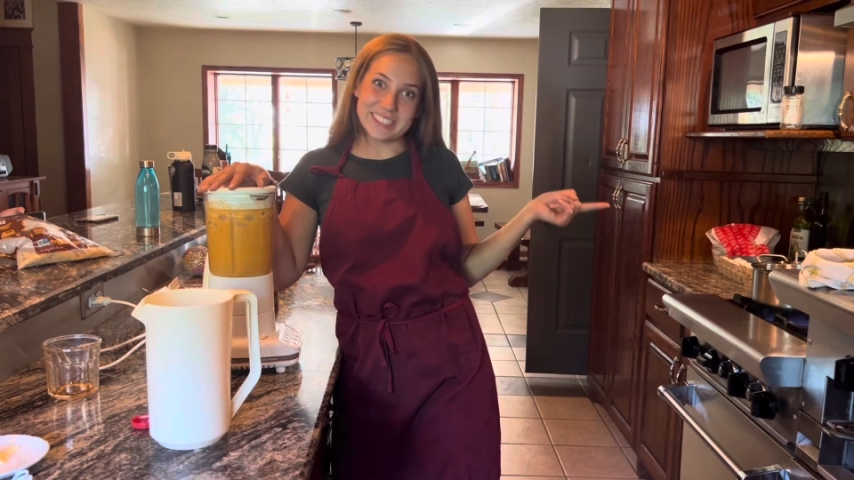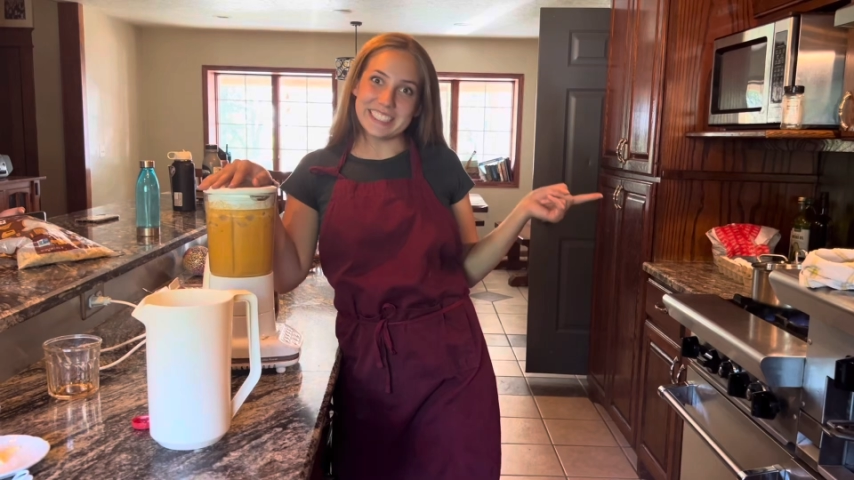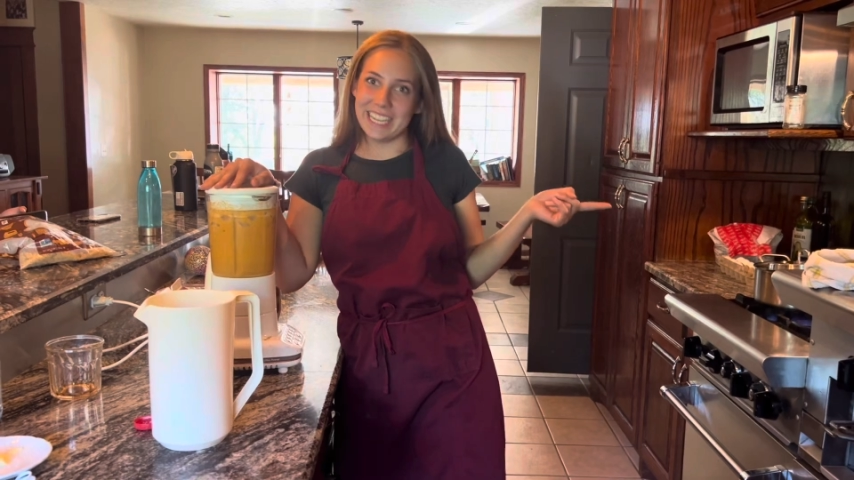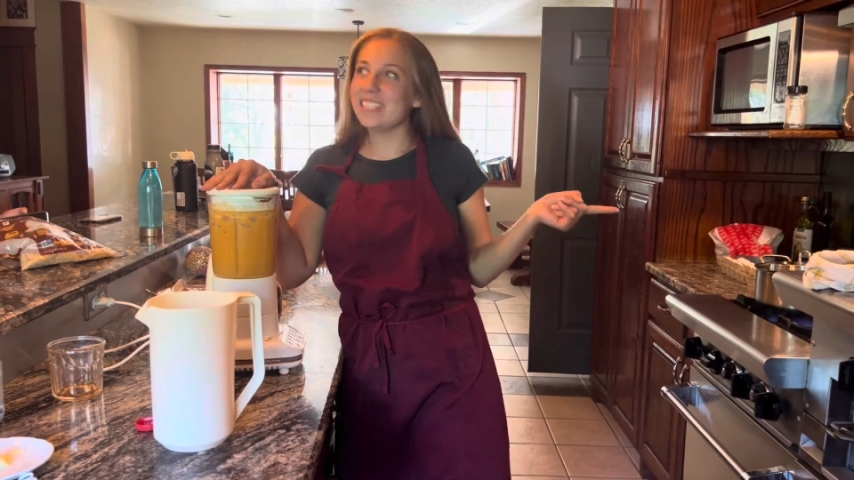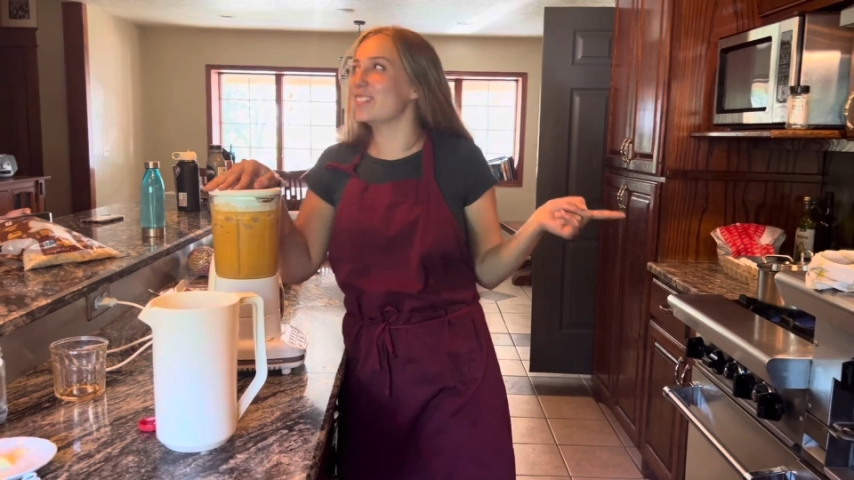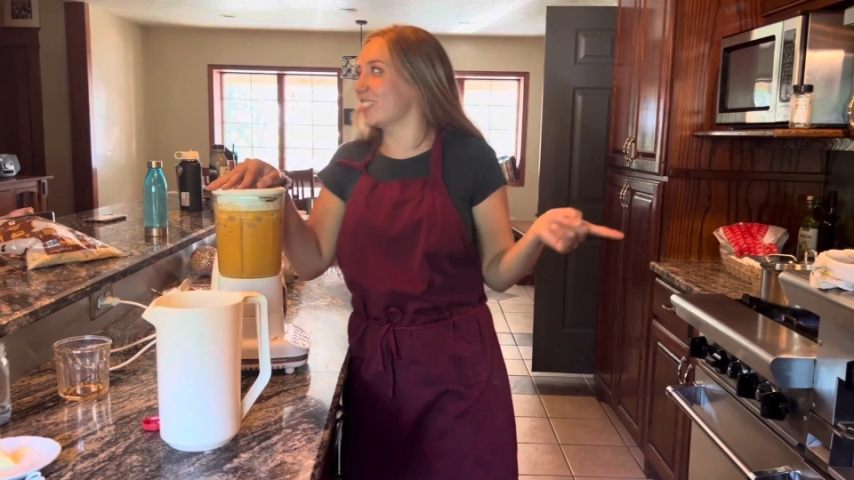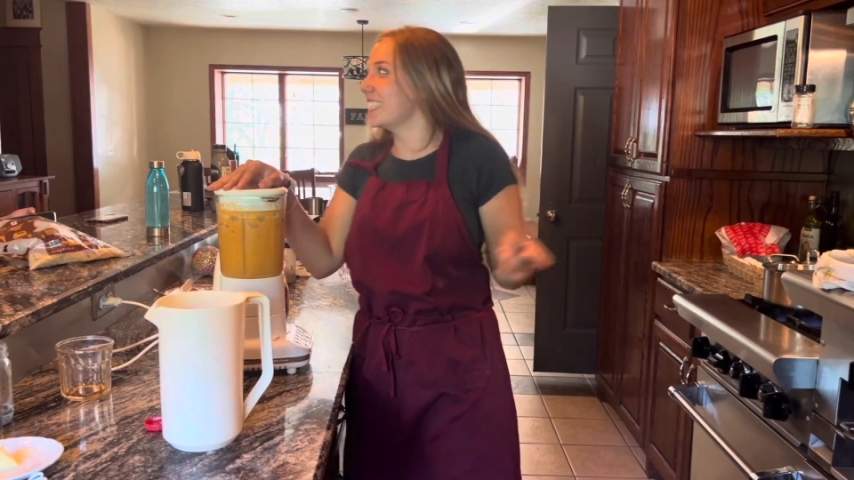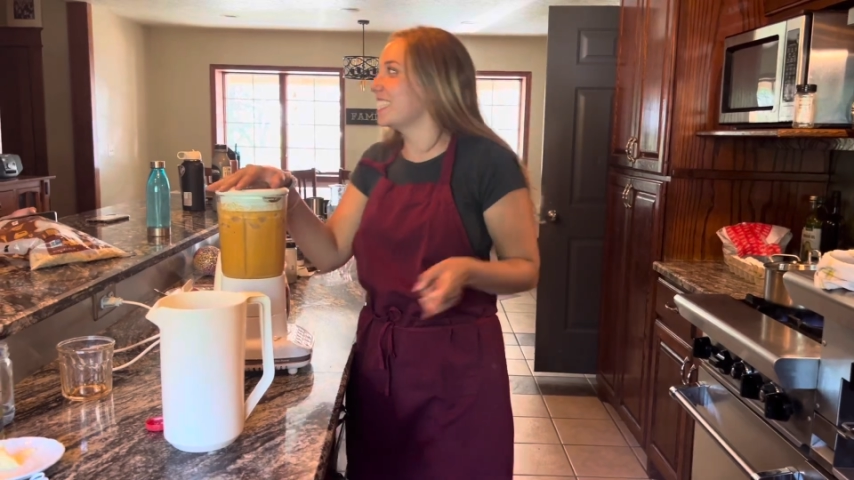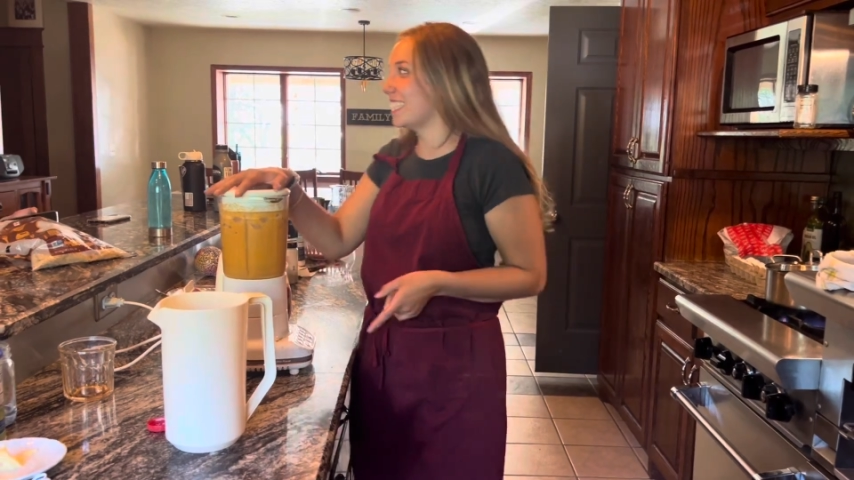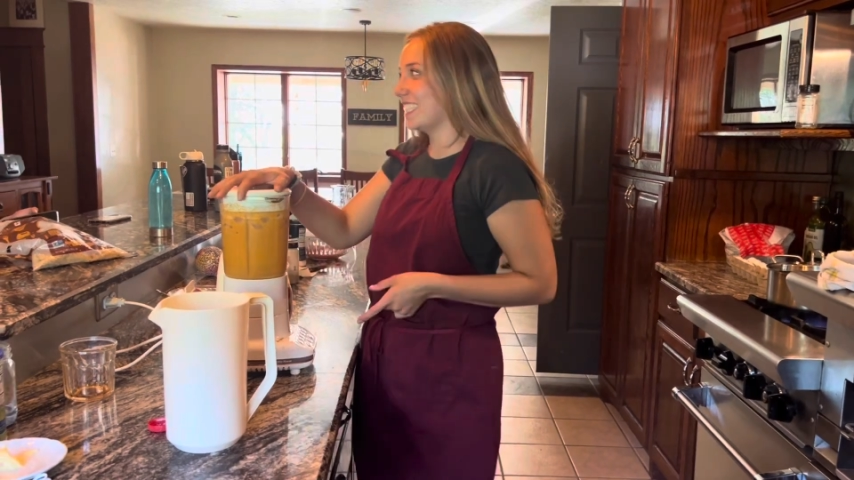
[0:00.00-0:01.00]
dangerous
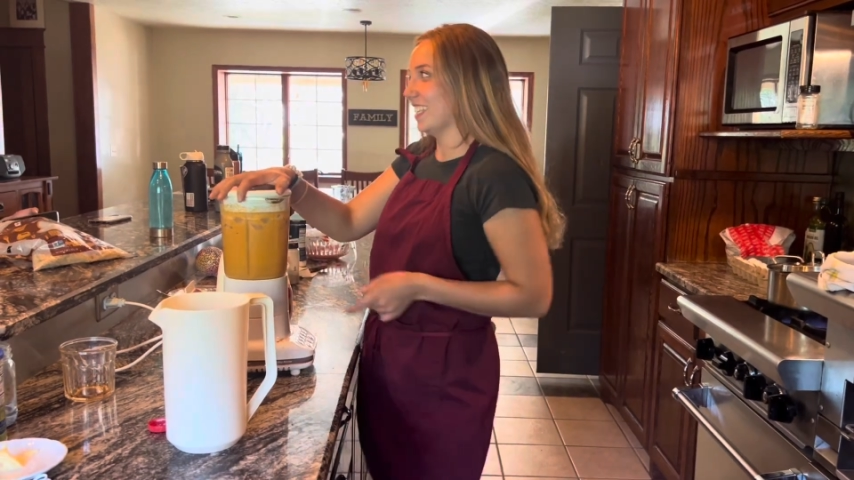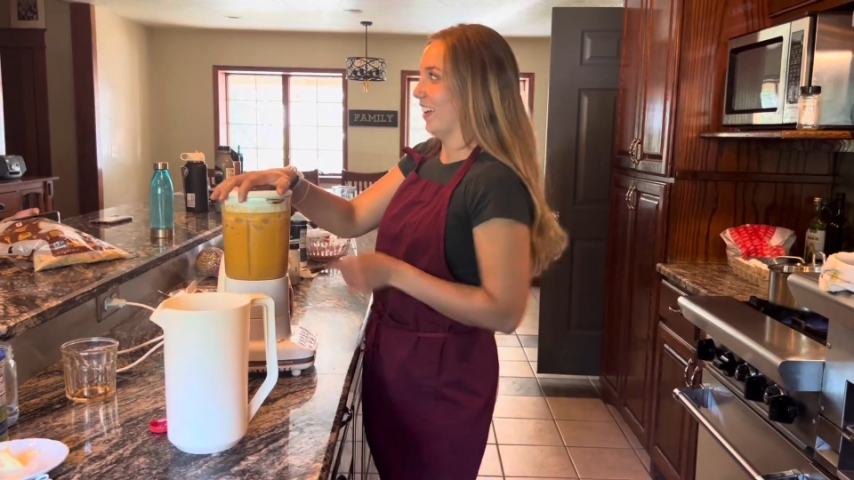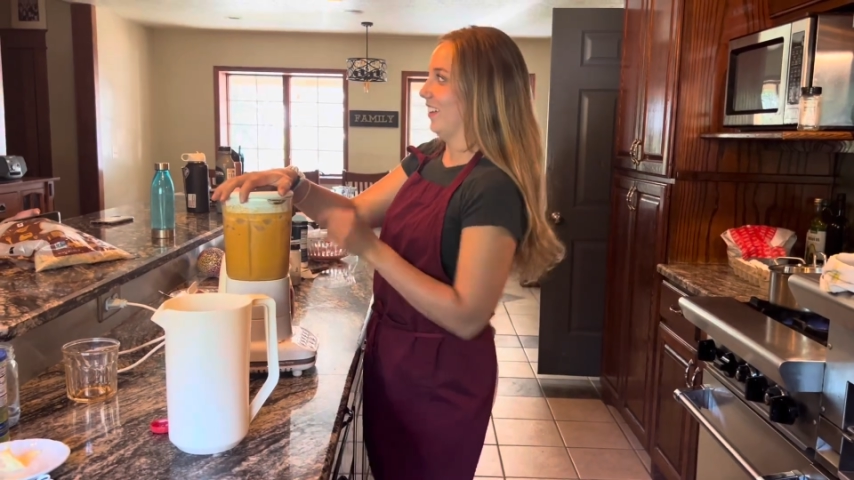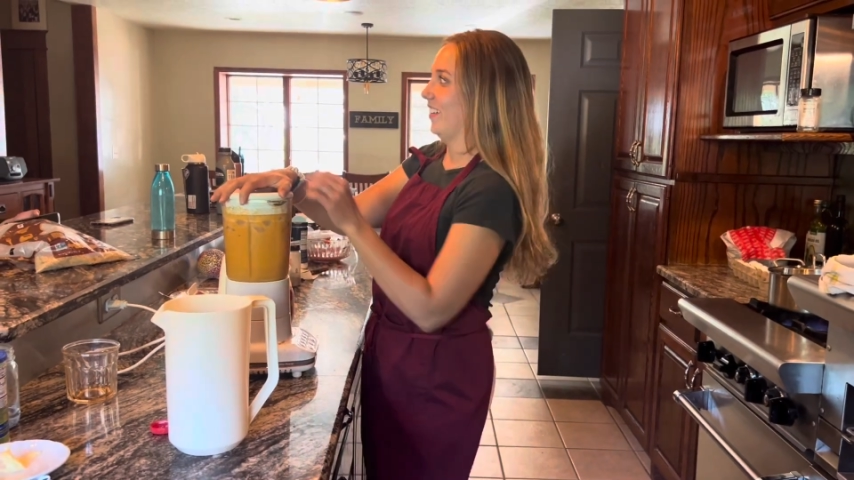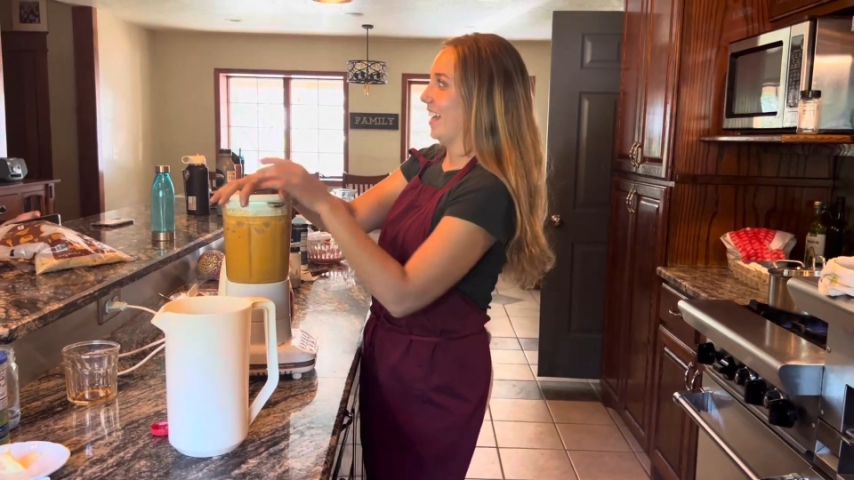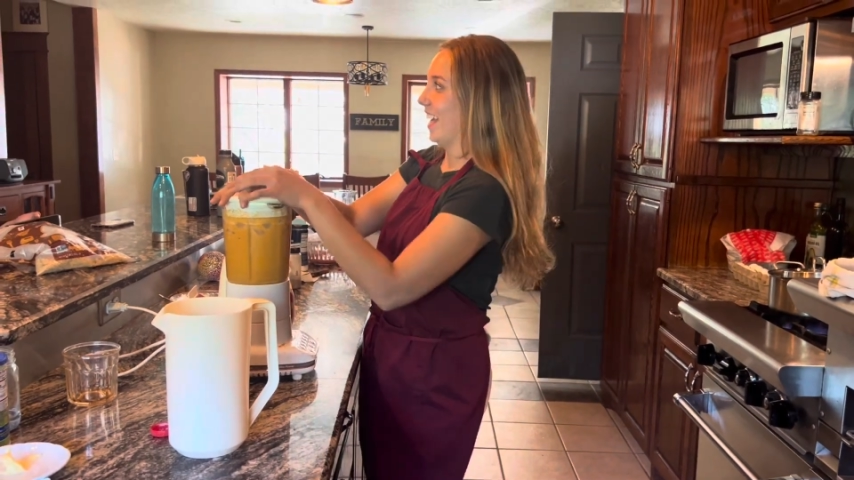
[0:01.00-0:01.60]
to sit on right